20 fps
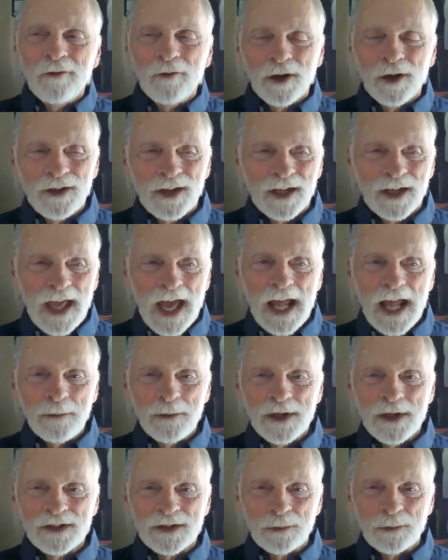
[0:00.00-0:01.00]
of what the
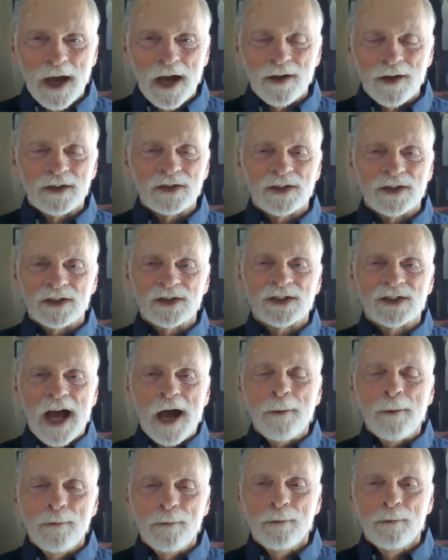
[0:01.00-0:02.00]
Academy is about is to
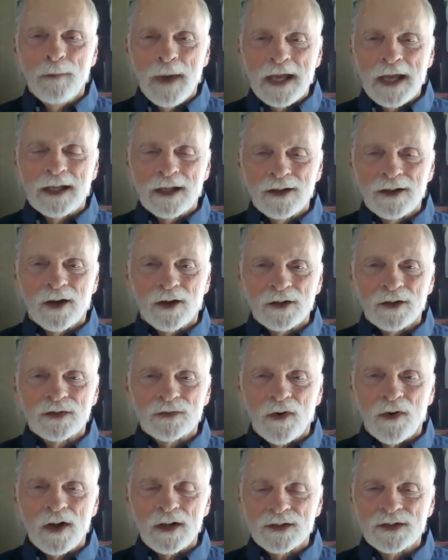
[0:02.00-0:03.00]
stop making those
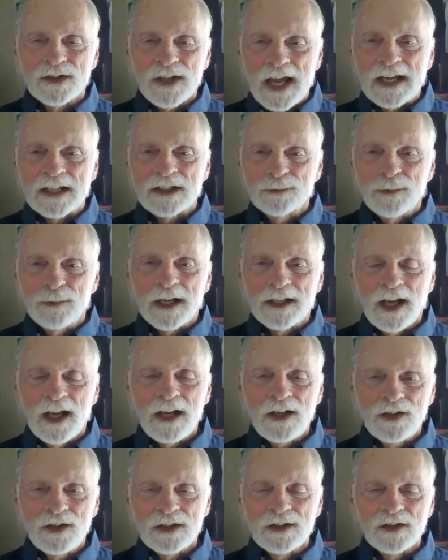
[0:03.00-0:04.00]
false
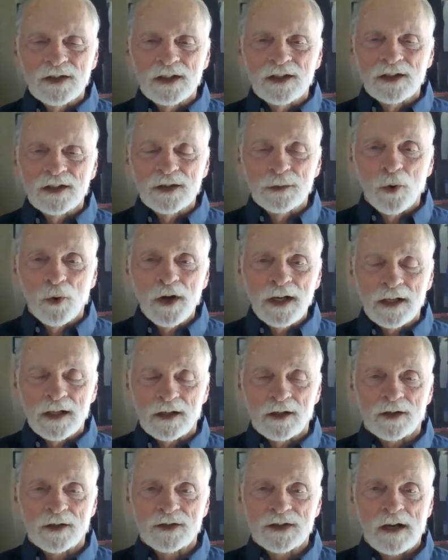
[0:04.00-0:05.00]
expectations and disappointing
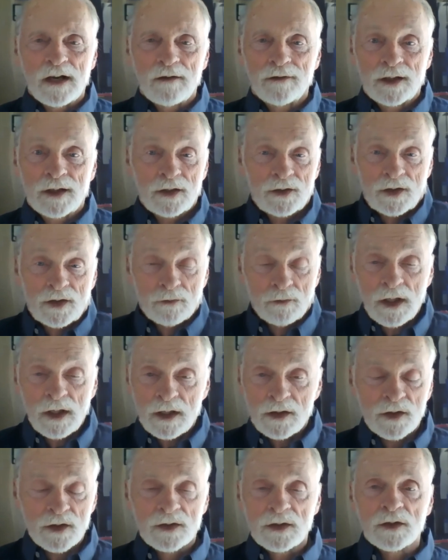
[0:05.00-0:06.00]
yourself, because you're
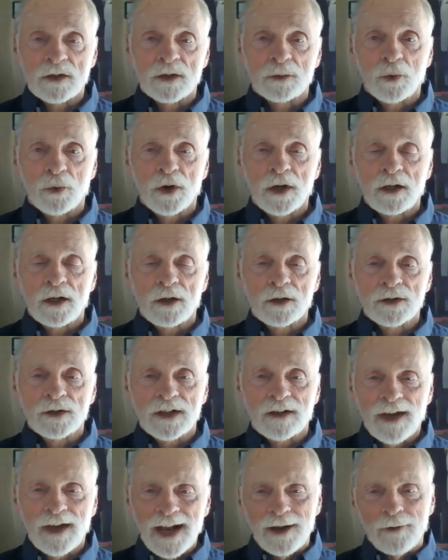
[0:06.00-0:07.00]
really just disappointing
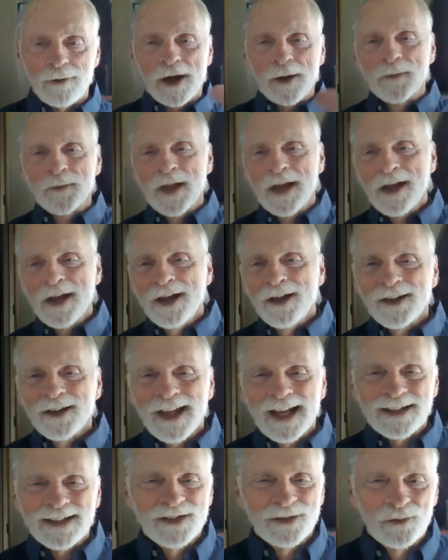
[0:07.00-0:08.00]
yourself. Anyway,
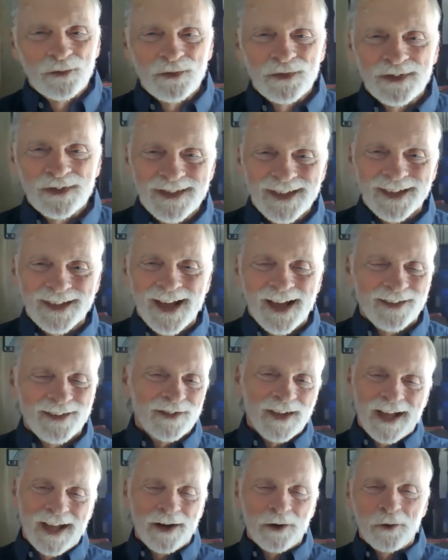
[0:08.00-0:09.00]
I
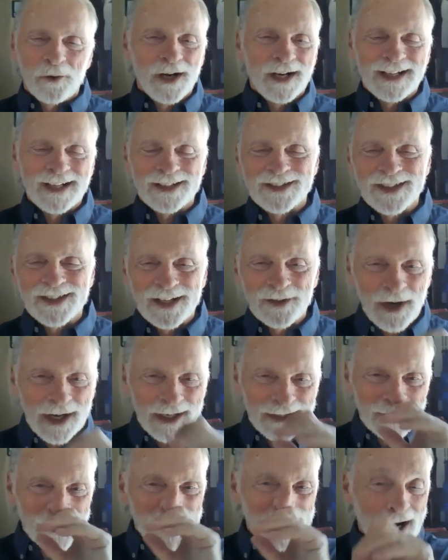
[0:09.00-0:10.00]
don't want to get
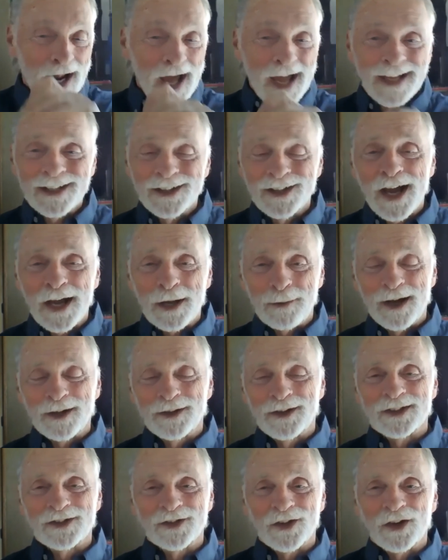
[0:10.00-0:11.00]
sidetracked on that. I can talk
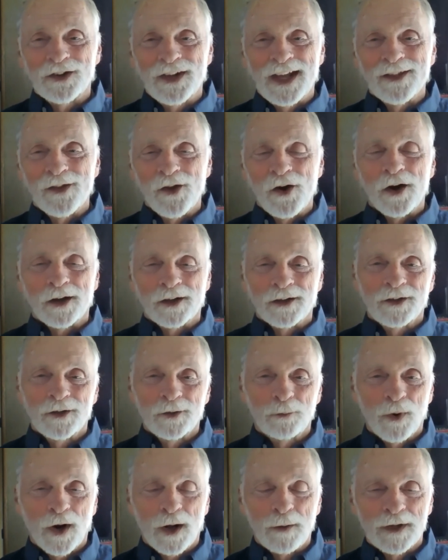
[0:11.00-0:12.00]
about this all day long.
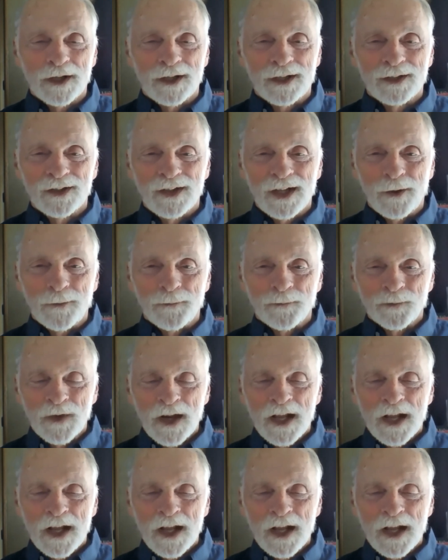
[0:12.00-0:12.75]
You probably can tell.